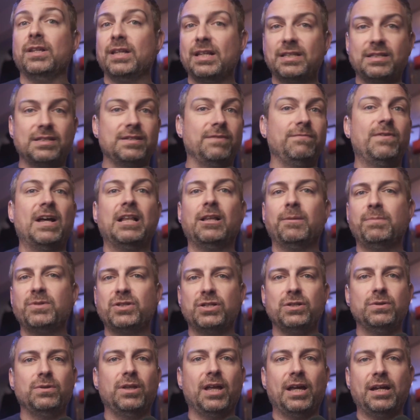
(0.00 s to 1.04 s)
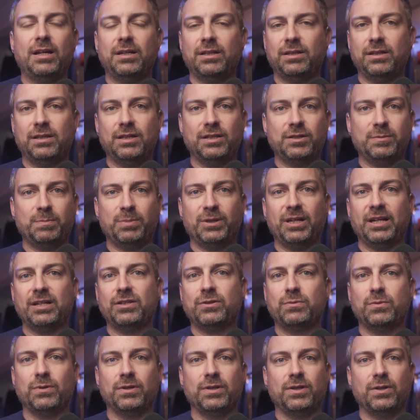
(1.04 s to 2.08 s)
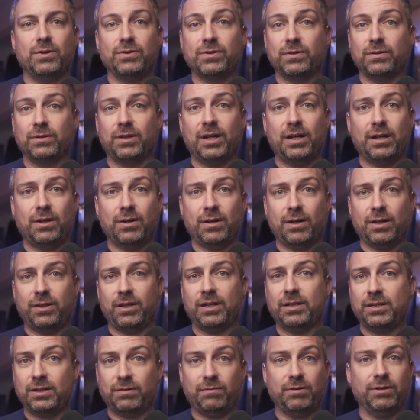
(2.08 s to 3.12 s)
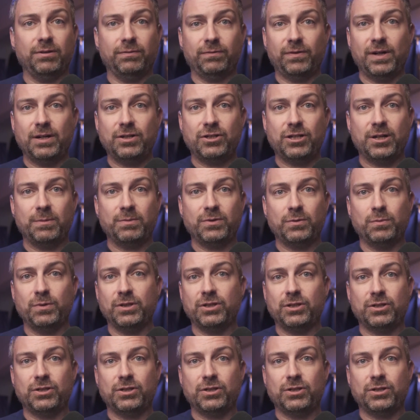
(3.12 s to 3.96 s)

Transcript: And that's developed to like this place where those are like authentic, real friendships,